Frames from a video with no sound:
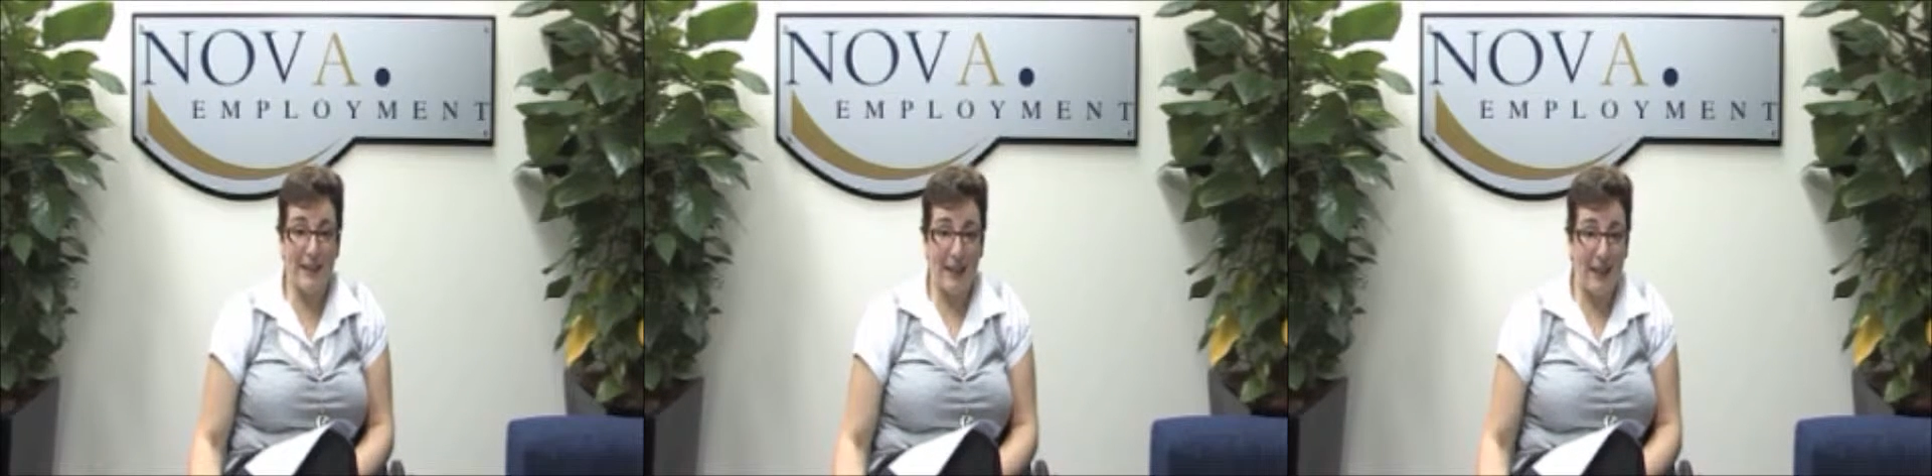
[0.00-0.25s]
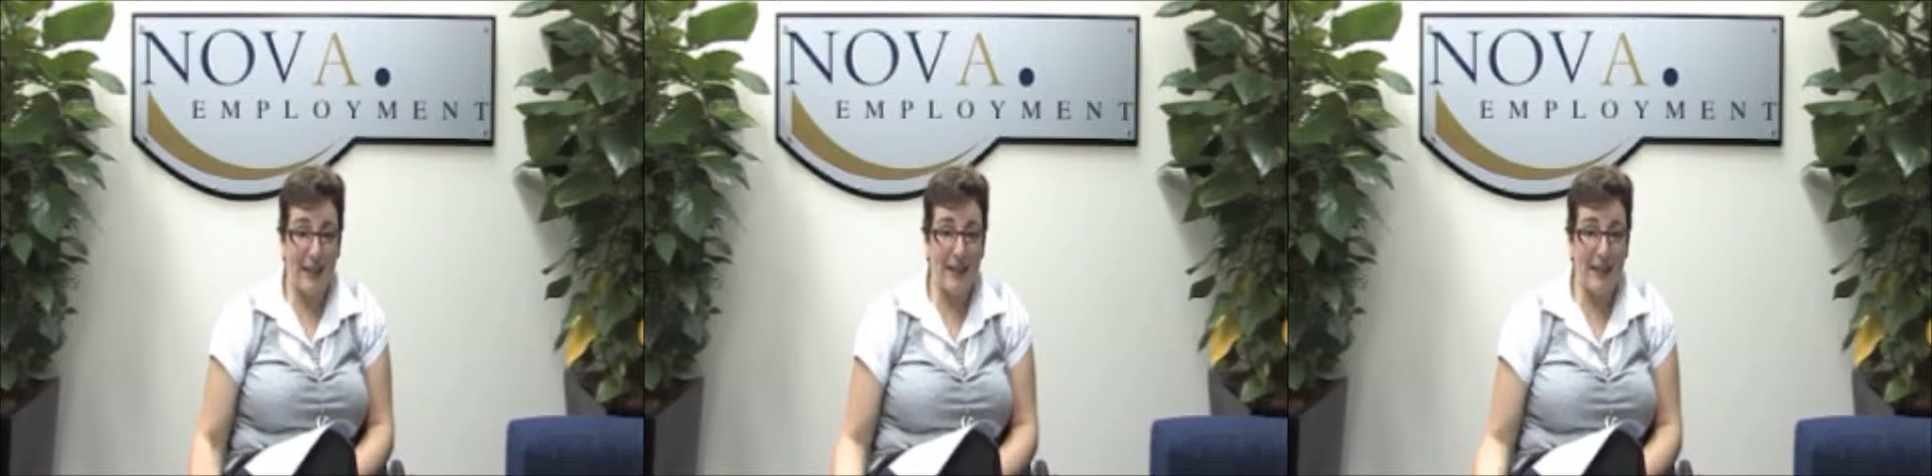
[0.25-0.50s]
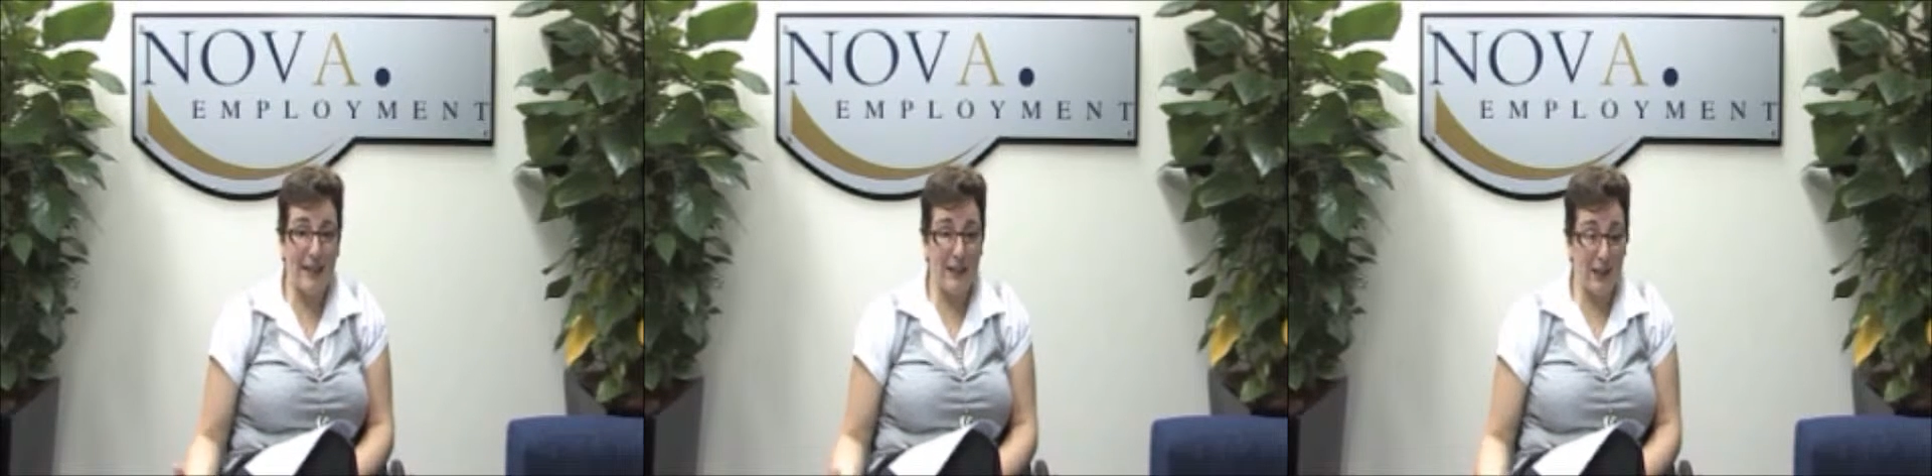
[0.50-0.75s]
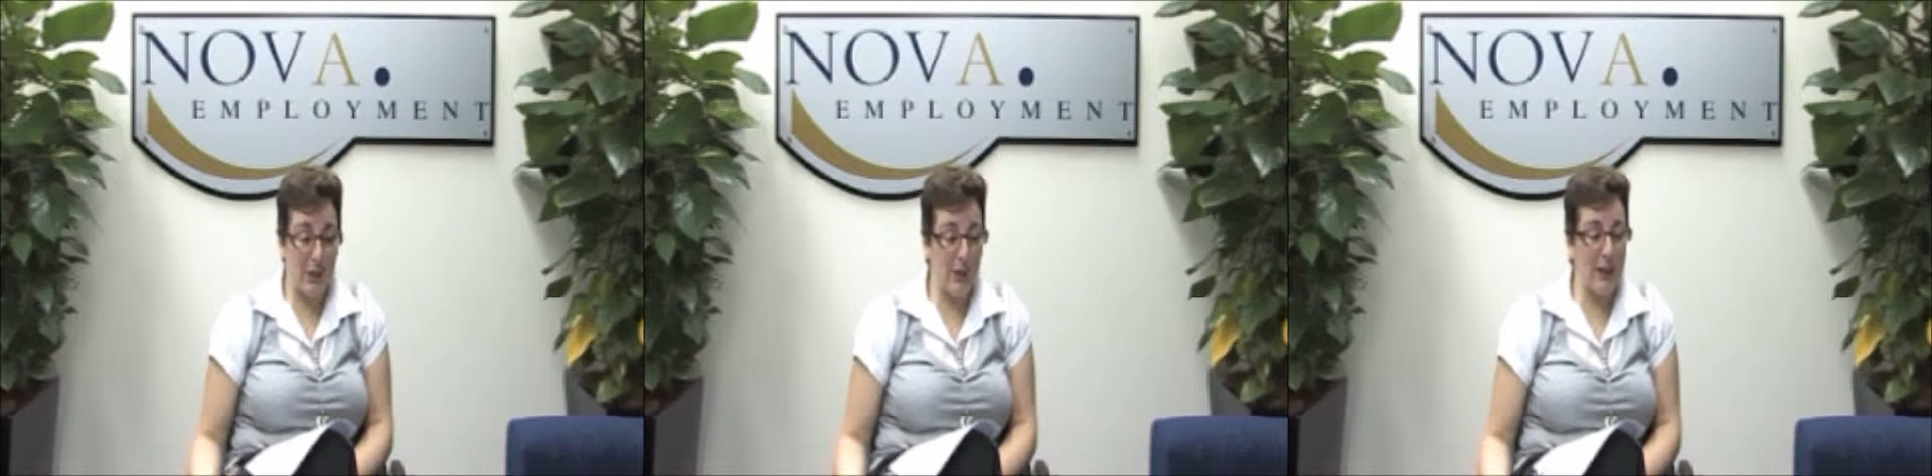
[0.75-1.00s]
that
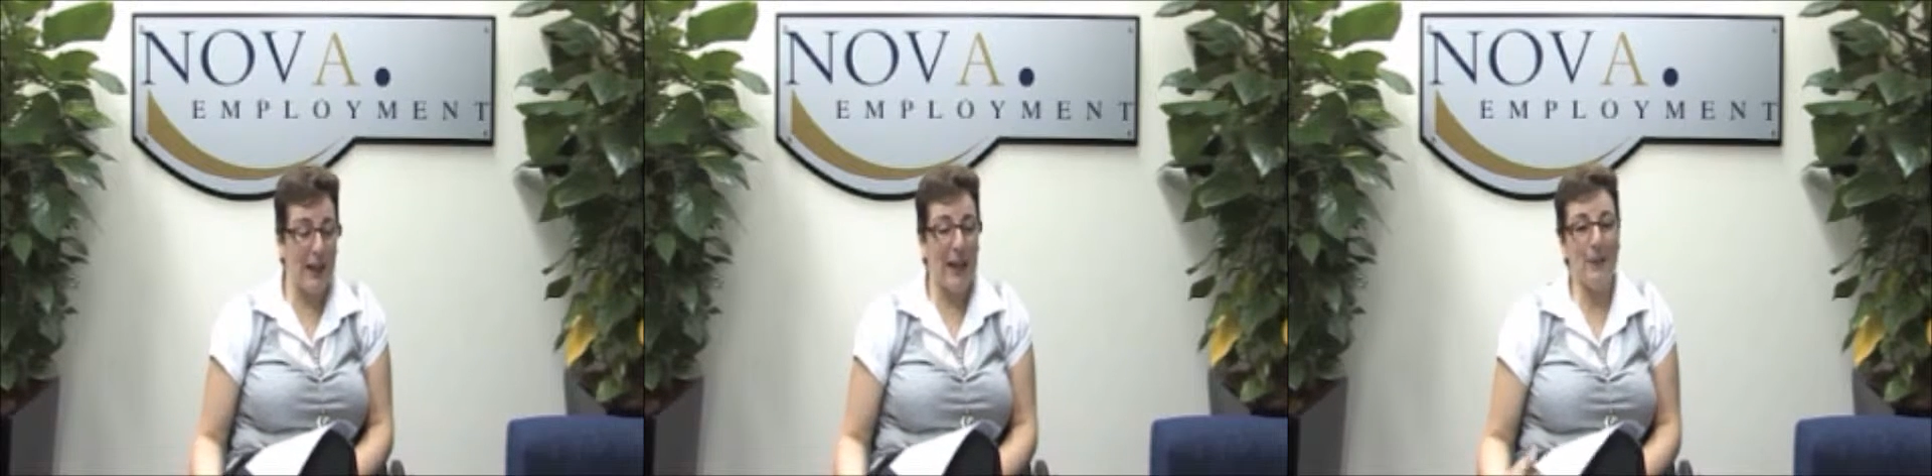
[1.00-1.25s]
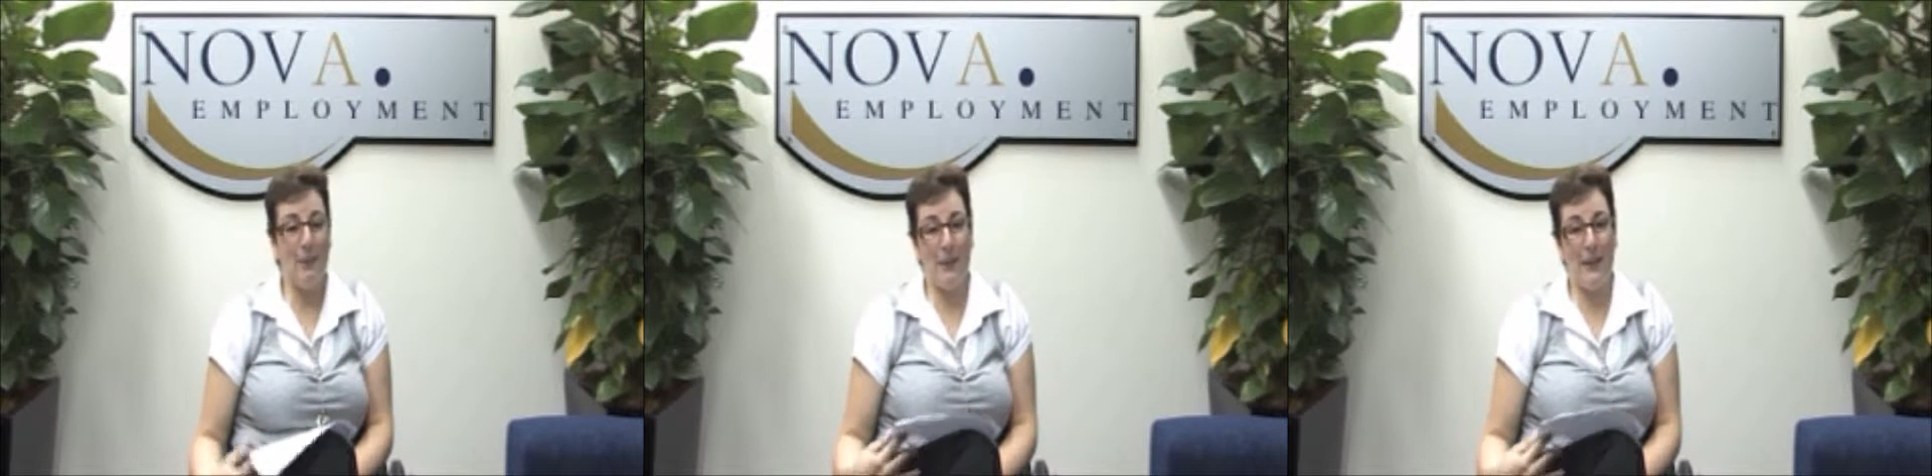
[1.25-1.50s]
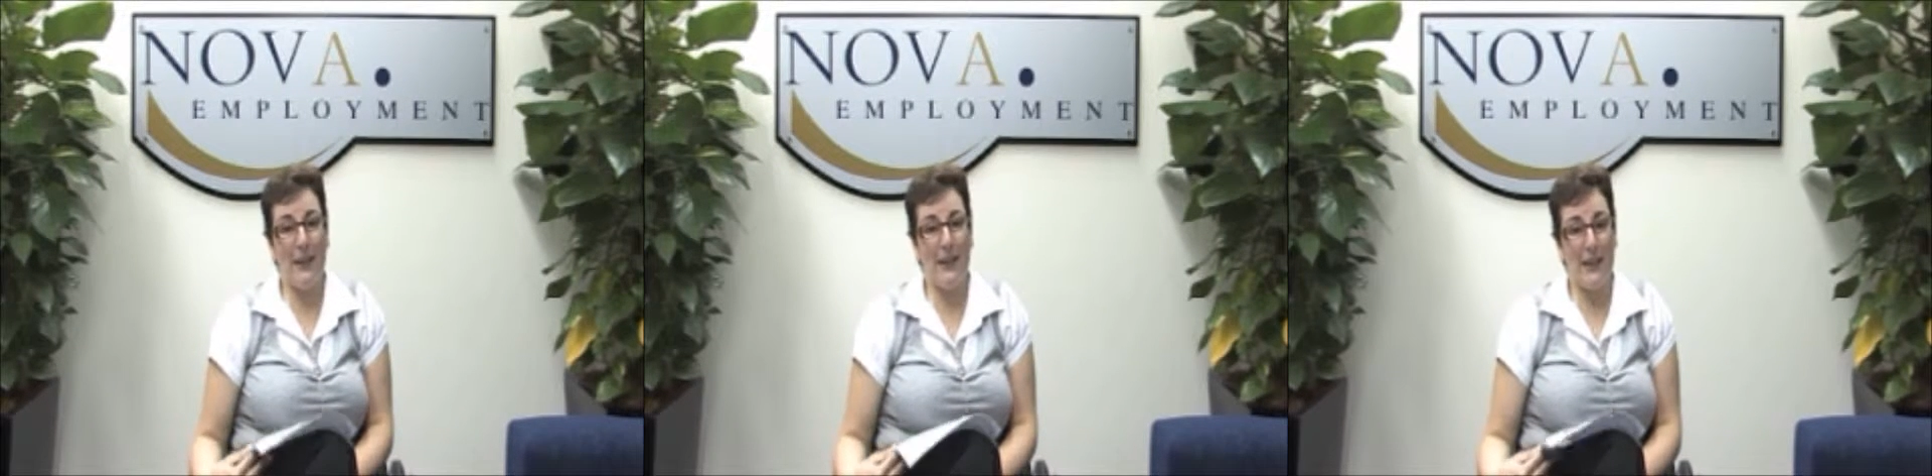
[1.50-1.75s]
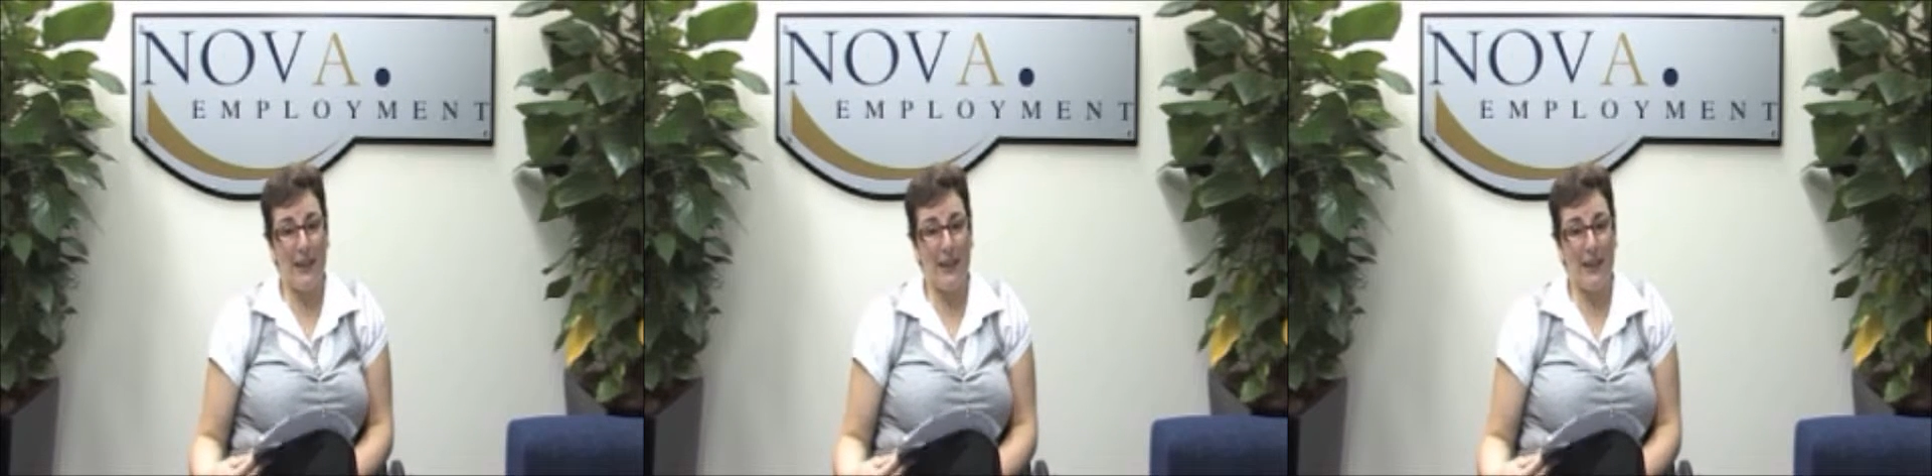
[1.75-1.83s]
your name and